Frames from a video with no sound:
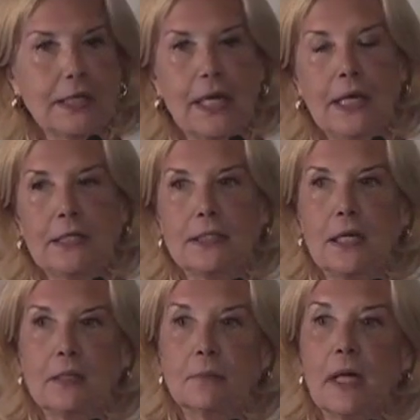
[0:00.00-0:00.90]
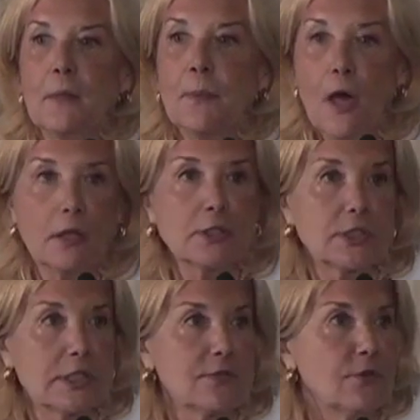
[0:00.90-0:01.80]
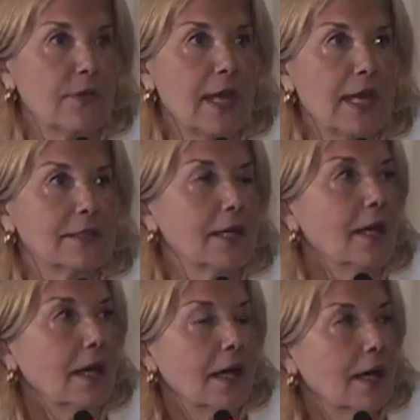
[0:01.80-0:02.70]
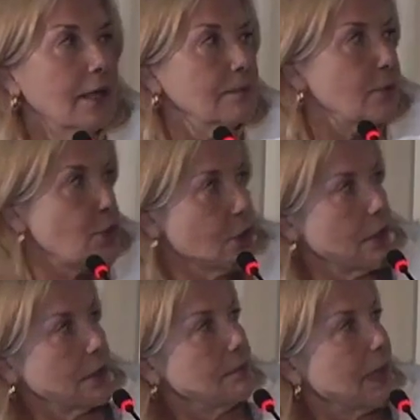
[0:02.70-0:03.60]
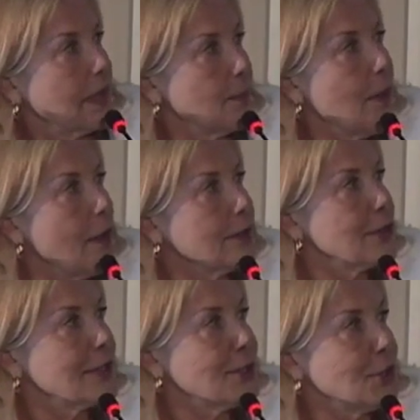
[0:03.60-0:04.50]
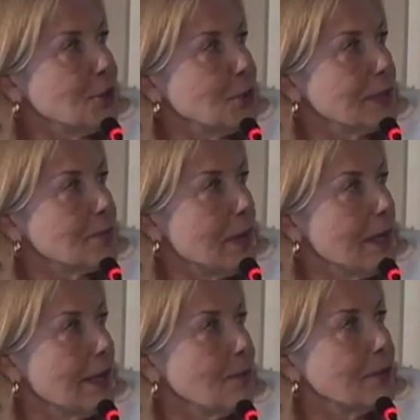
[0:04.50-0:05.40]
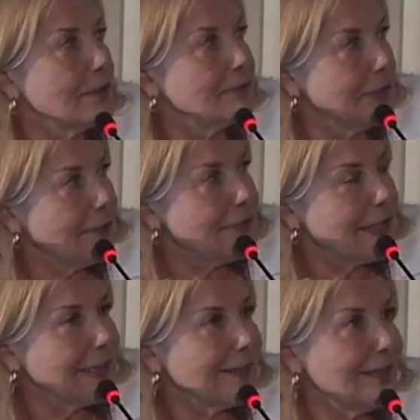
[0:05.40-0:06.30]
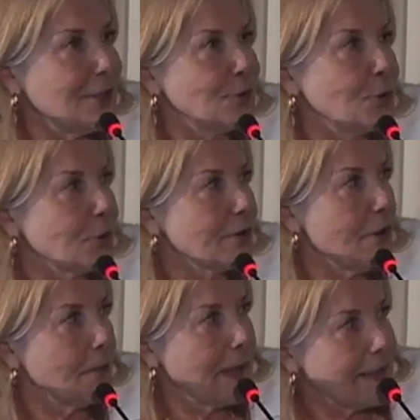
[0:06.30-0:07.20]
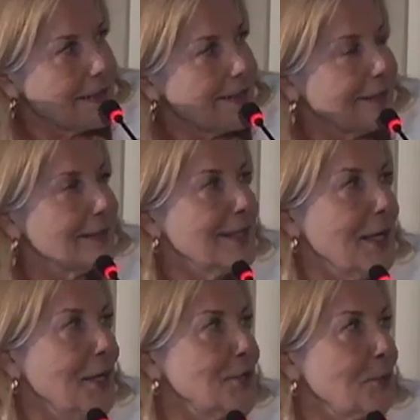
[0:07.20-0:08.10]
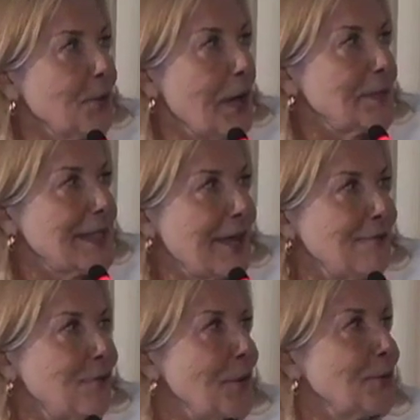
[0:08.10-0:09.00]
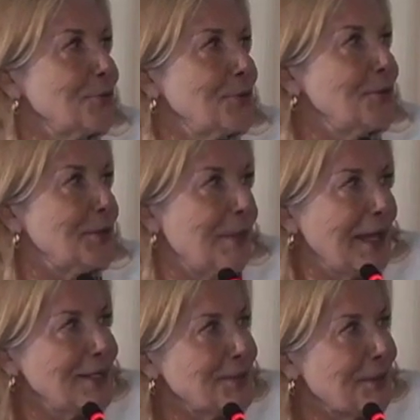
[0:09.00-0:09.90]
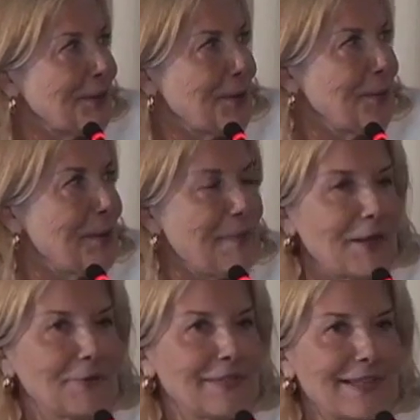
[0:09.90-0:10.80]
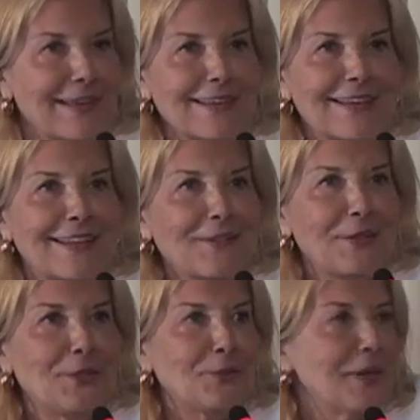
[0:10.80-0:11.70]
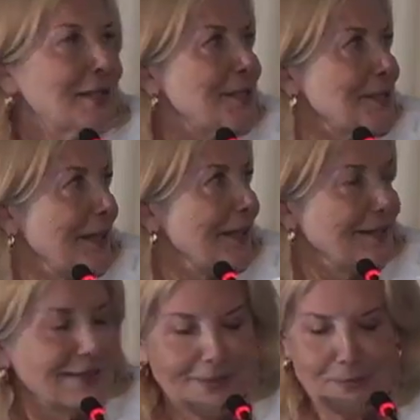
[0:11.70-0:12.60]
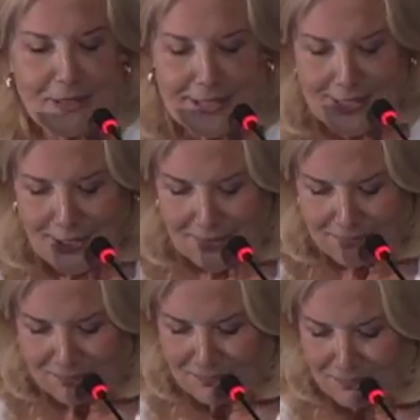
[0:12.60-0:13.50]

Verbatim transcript: And uh, my apologies for that. Um, John, my apologies to you as well. I would have loved to hear your comments and to perhaps have one or two debates with you about uh, the U.S. Uh, position.